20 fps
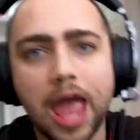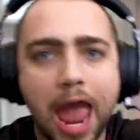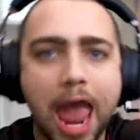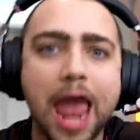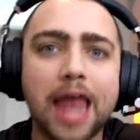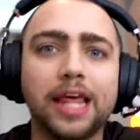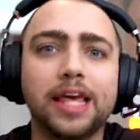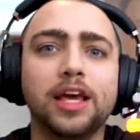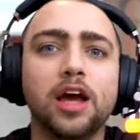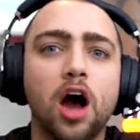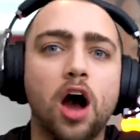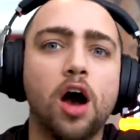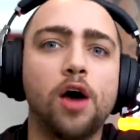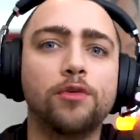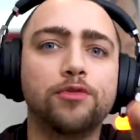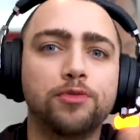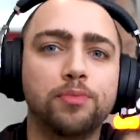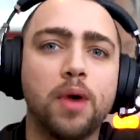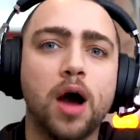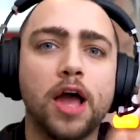any
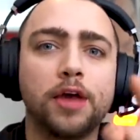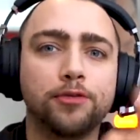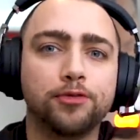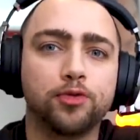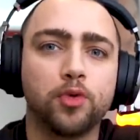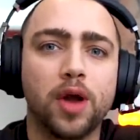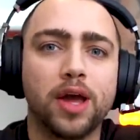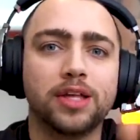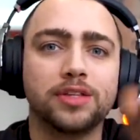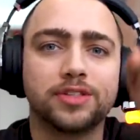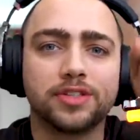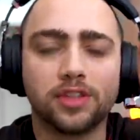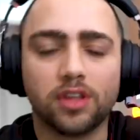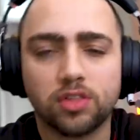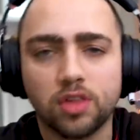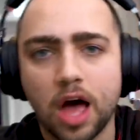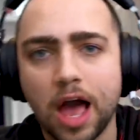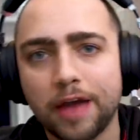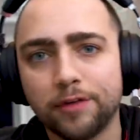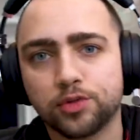of my friends in the
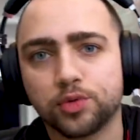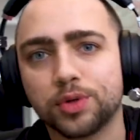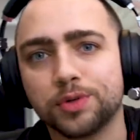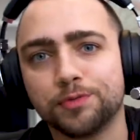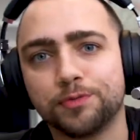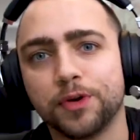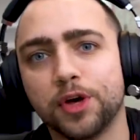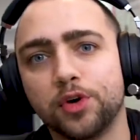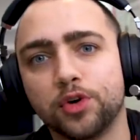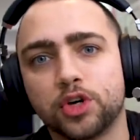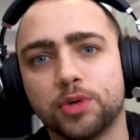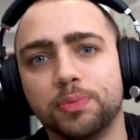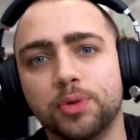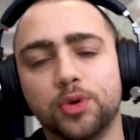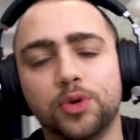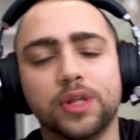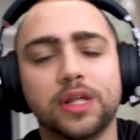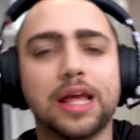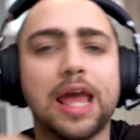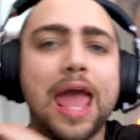live stream fail
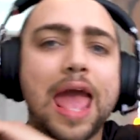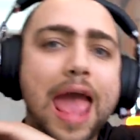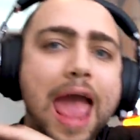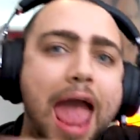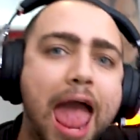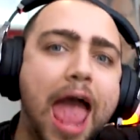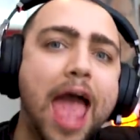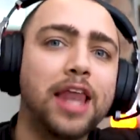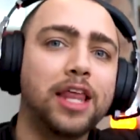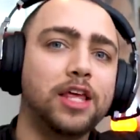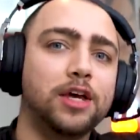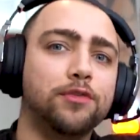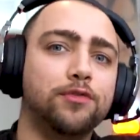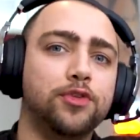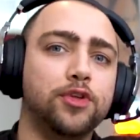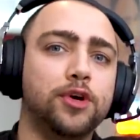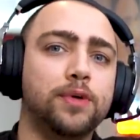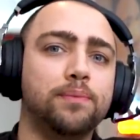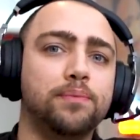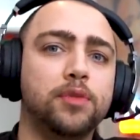community, any of
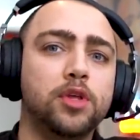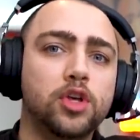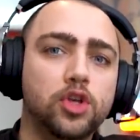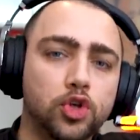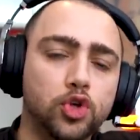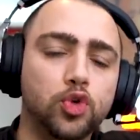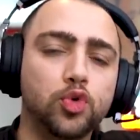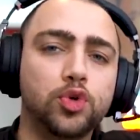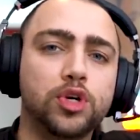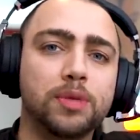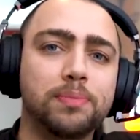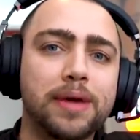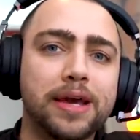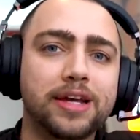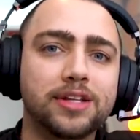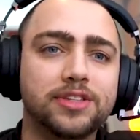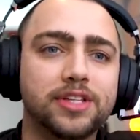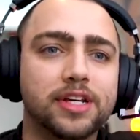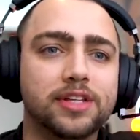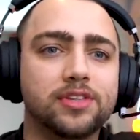them, you can make
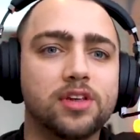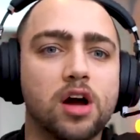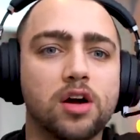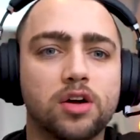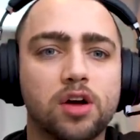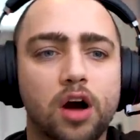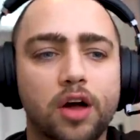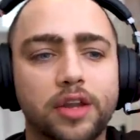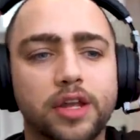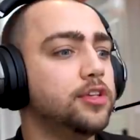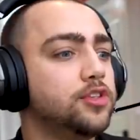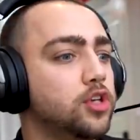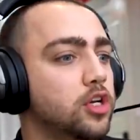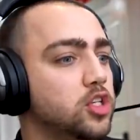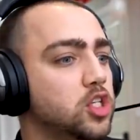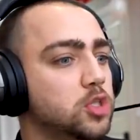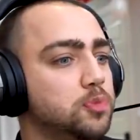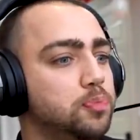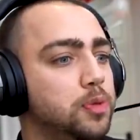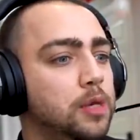a TikTok on it, such
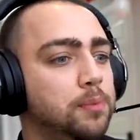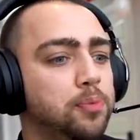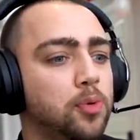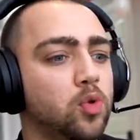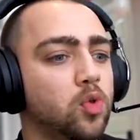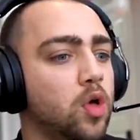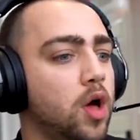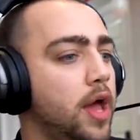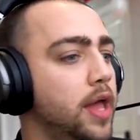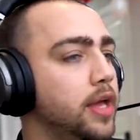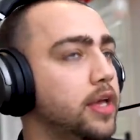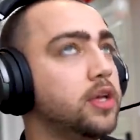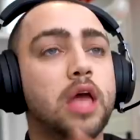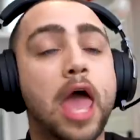as people like